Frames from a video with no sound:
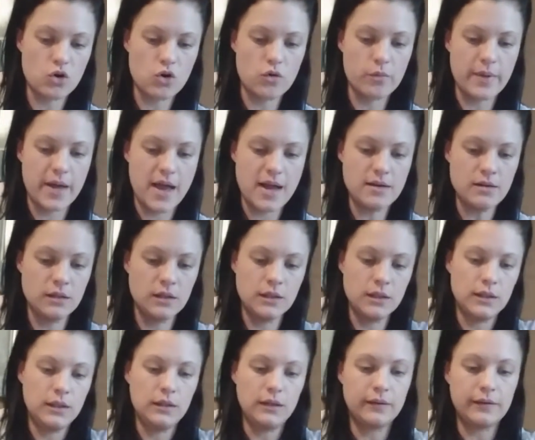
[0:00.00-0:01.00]
man.
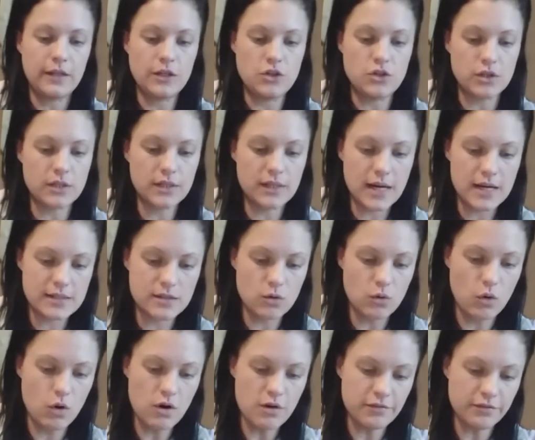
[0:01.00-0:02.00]
Then you cut it
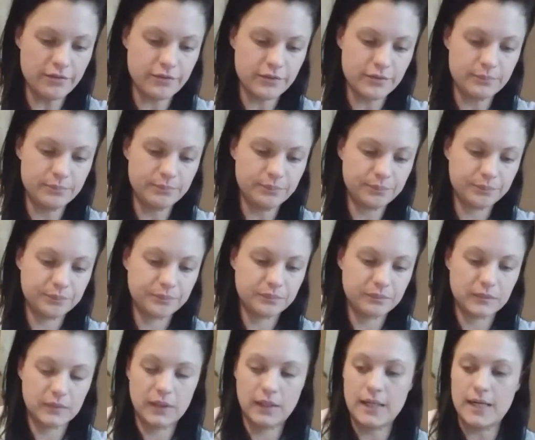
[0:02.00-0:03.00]

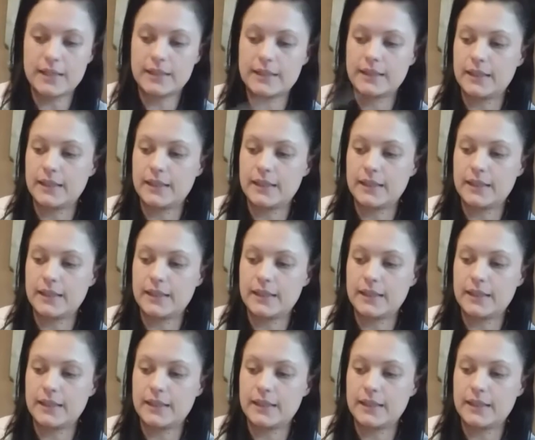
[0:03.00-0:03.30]
off. Cut.